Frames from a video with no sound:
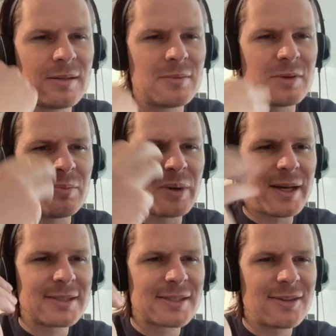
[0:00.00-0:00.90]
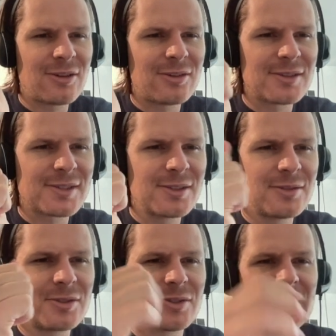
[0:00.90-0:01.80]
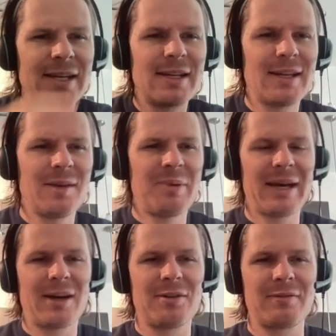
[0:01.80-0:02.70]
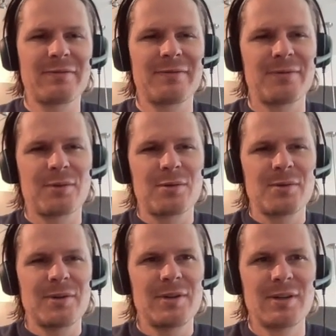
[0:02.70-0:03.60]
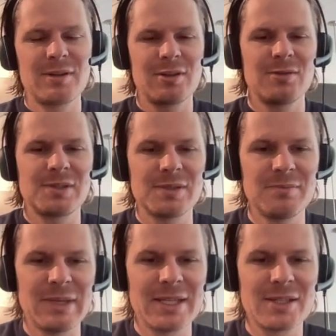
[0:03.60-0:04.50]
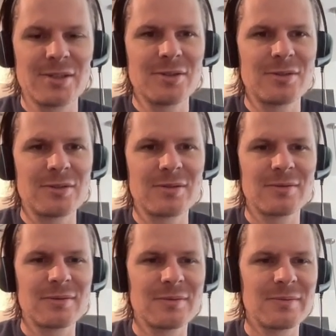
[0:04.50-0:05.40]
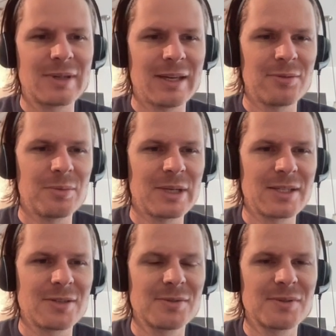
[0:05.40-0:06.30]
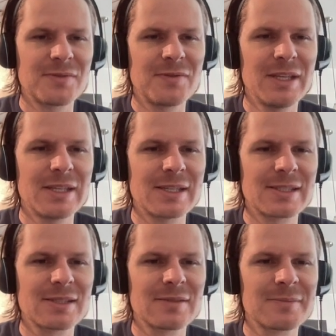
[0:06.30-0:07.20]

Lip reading: But Boston also traded a power forward. Oh, was it Metu? Okay, well, Metu was Phoenix.